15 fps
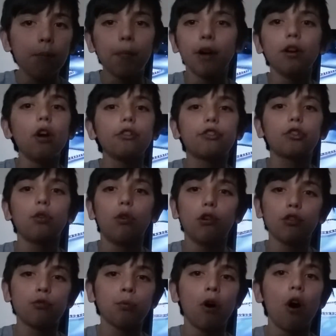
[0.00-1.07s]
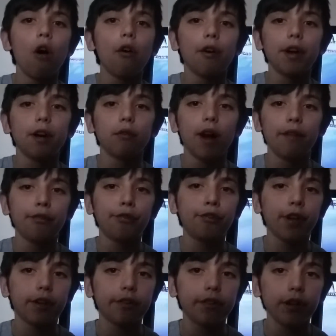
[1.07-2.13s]
My note scores were only around
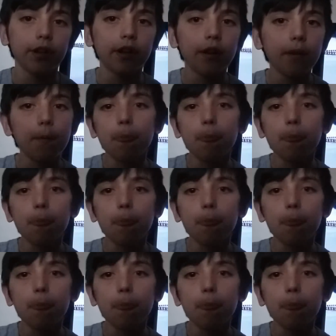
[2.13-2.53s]
60.